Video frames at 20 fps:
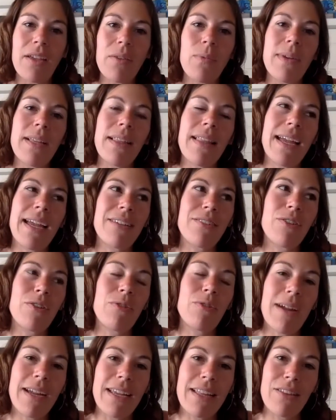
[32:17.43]
We like
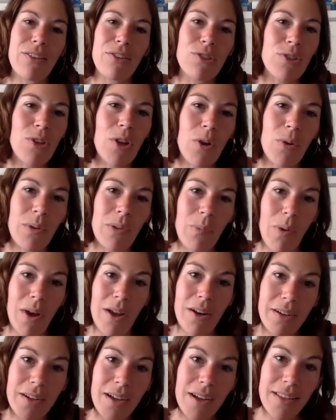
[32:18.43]
to write in the snow with
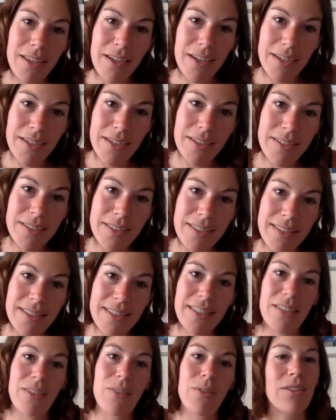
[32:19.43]

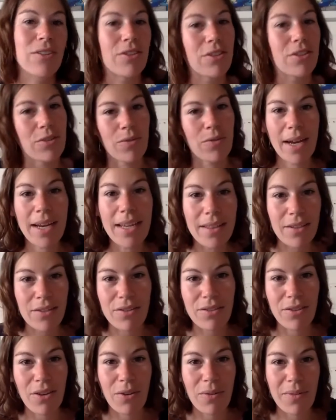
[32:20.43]
watercolors. You can just write in the
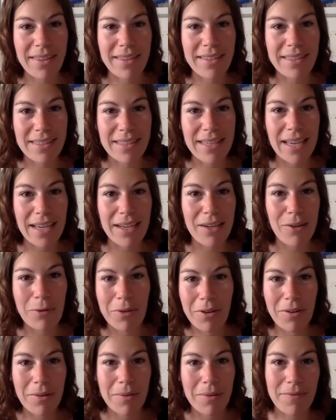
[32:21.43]
snow with a stick or
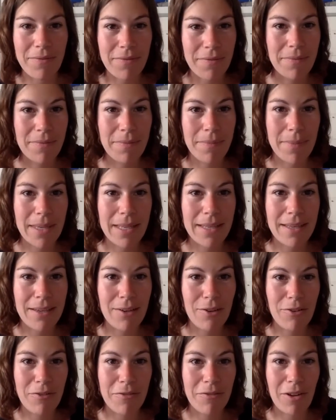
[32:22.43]
your mitten
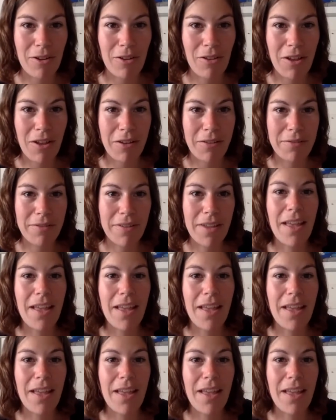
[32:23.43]
or glove.